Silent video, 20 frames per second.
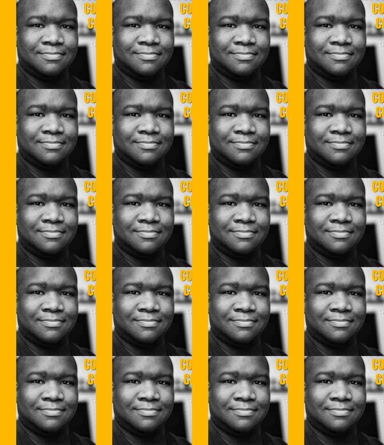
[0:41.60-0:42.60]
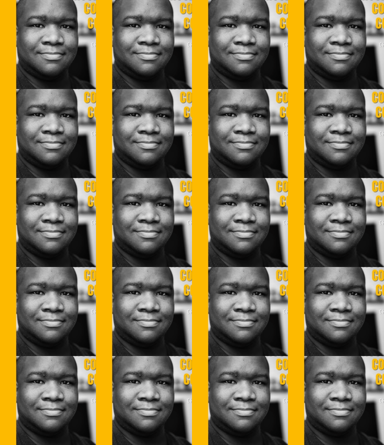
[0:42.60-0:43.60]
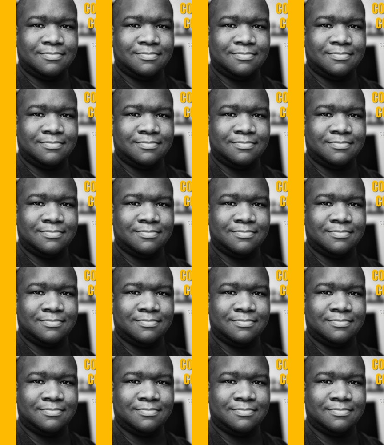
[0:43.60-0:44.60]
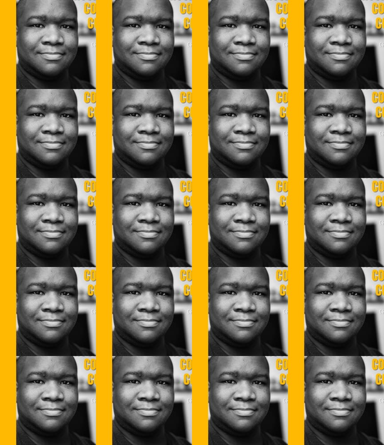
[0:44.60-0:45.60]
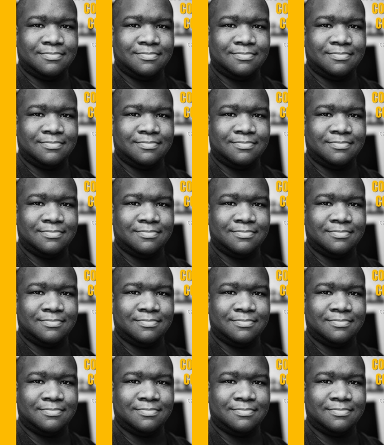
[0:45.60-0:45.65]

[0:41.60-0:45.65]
This is a still picture; no speech is visible.